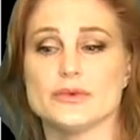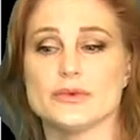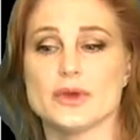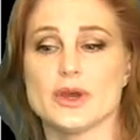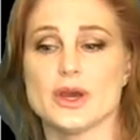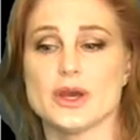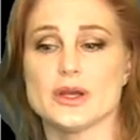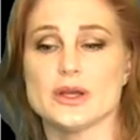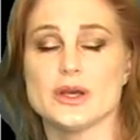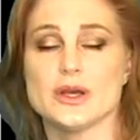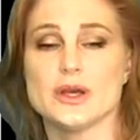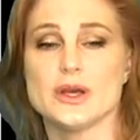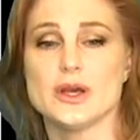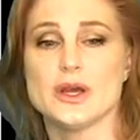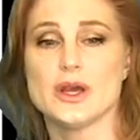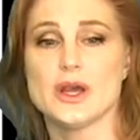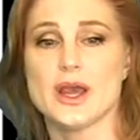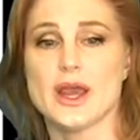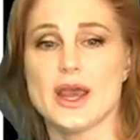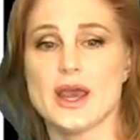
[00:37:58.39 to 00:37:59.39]
Okay,
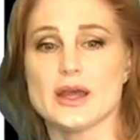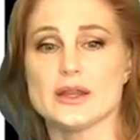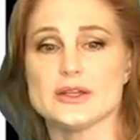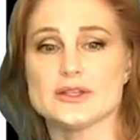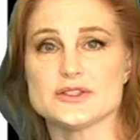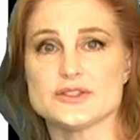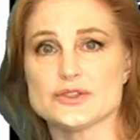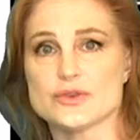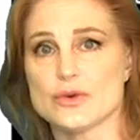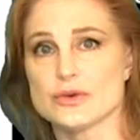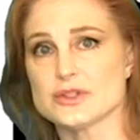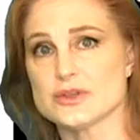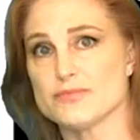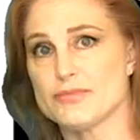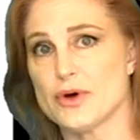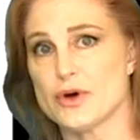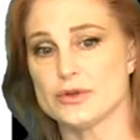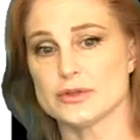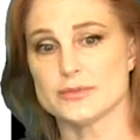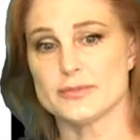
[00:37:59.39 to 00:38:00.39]
and this is, so it's a
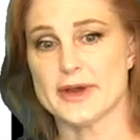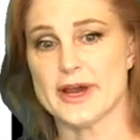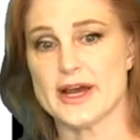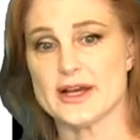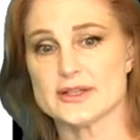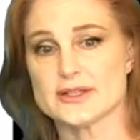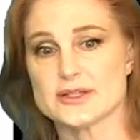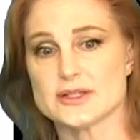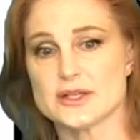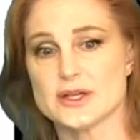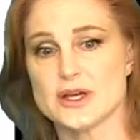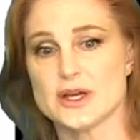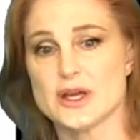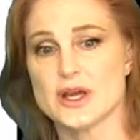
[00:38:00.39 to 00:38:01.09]
polar pass.